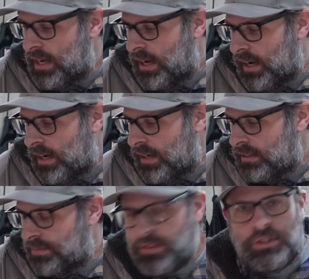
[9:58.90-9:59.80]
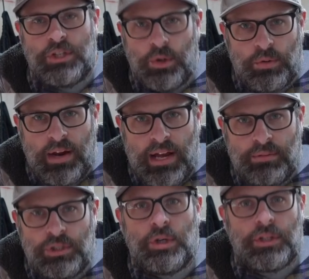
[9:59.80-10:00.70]
If there's no
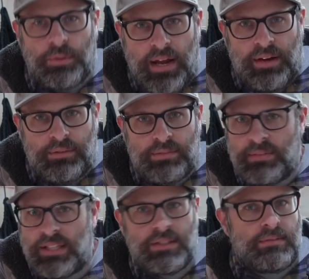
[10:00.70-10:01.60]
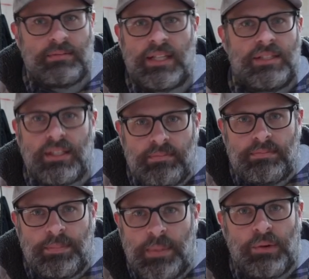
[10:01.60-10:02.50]
ground, you're the ground. That's
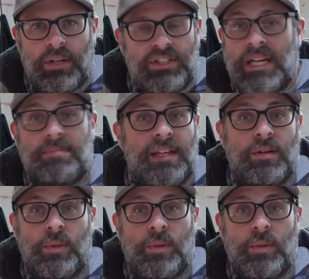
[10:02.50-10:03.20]
it, period. Same thing